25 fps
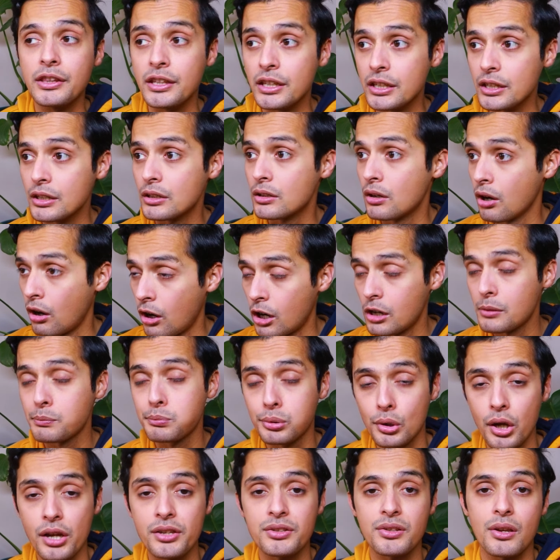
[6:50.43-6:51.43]
The car
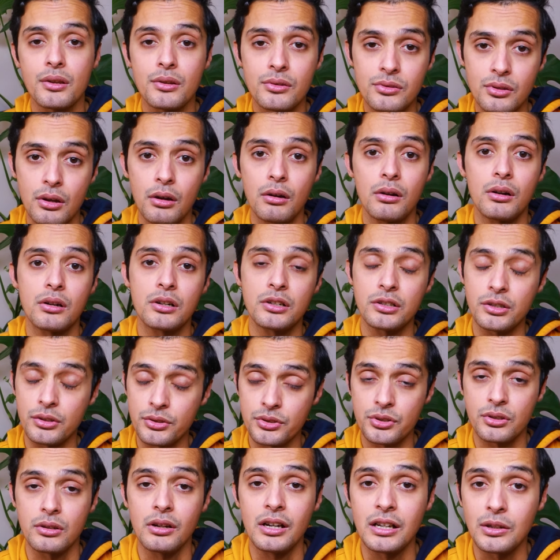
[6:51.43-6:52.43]
prices are
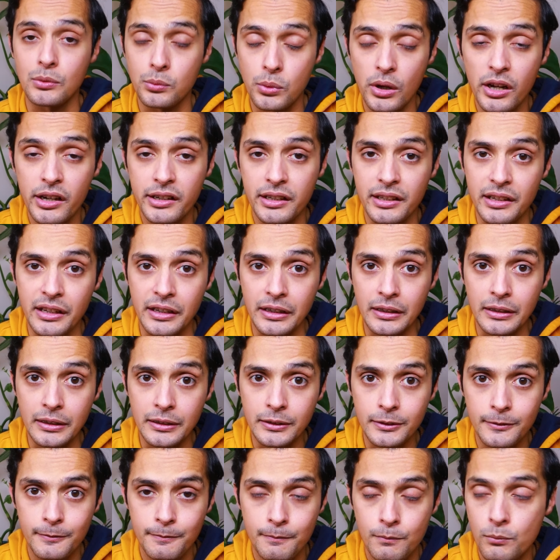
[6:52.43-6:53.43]

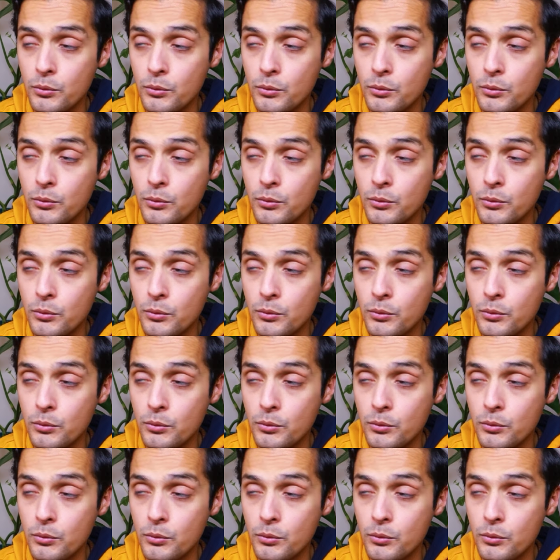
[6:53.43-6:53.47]
skyrocketing,